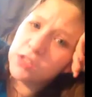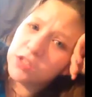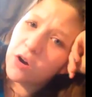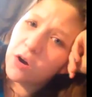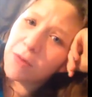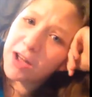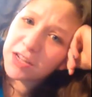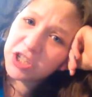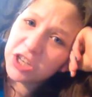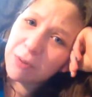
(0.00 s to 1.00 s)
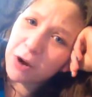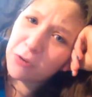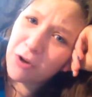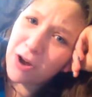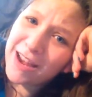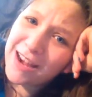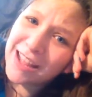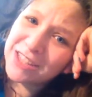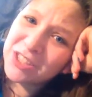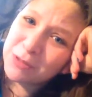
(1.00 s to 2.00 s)
So, Mockingjay Part 1
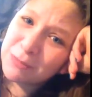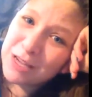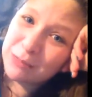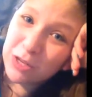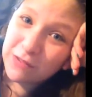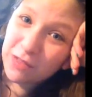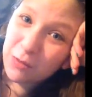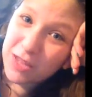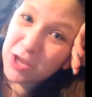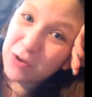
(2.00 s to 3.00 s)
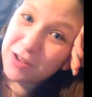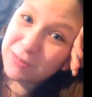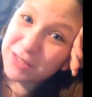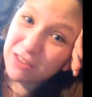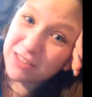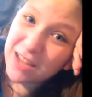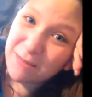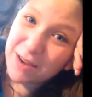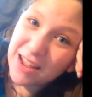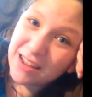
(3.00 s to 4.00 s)
and Super Smash Bros. for the Wii U comes out the
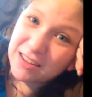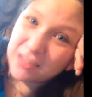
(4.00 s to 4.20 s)
same day.